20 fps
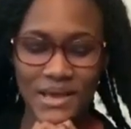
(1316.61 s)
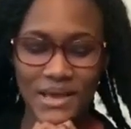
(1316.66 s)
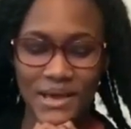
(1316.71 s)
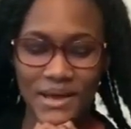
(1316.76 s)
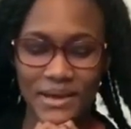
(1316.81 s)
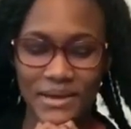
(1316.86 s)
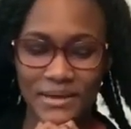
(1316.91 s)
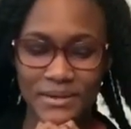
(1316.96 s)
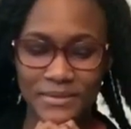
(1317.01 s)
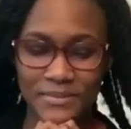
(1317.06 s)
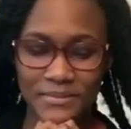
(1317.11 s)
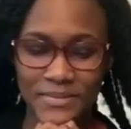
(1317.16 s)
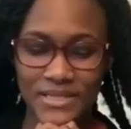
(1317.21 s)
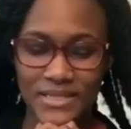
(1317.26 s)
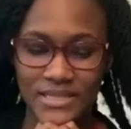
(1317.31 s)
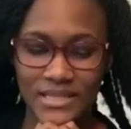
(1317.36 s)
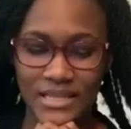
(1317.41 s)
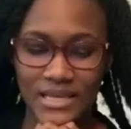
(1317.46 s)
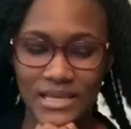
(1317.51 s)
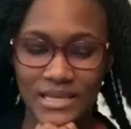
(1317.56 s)
Um,
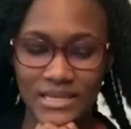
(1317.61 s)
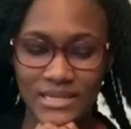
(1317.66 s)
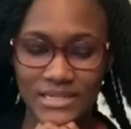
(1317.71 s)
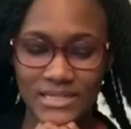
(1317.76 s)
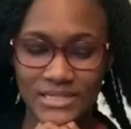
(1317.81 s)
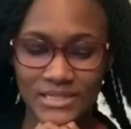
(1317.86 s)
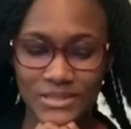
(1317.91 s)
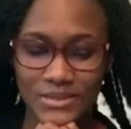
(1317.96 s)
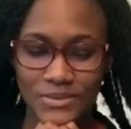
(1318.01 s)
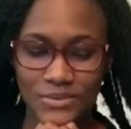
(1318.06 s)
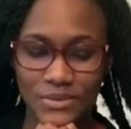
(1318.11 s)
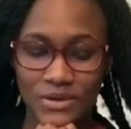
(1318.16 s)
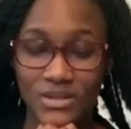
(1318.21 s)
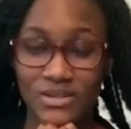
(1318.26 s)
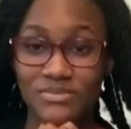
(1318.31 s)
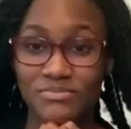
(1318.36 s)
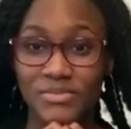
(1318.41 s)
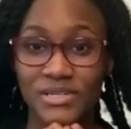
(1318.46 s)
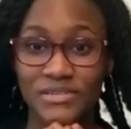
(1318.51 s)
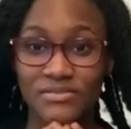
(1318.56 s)
then one
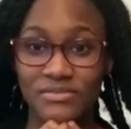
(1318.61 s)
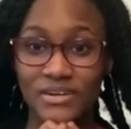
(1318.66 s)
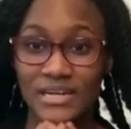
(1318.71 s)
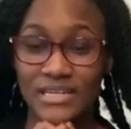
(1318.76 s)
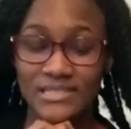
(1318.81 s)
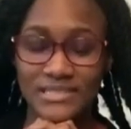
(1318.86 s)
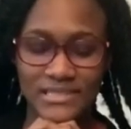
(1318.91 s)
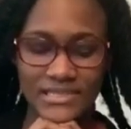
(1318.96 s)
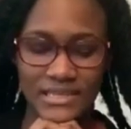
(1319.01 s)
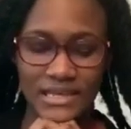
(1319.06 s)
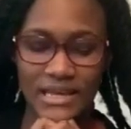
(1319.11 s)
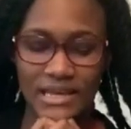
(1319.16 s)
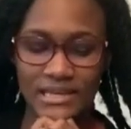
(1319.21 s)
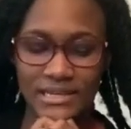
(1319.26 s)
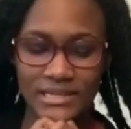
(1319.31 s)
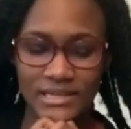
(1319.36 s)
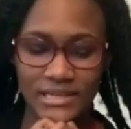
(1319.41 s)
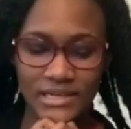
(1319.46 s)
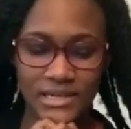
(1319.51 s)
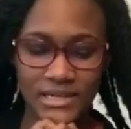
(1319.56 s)
of my friends
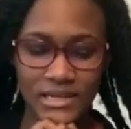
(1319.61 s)
said,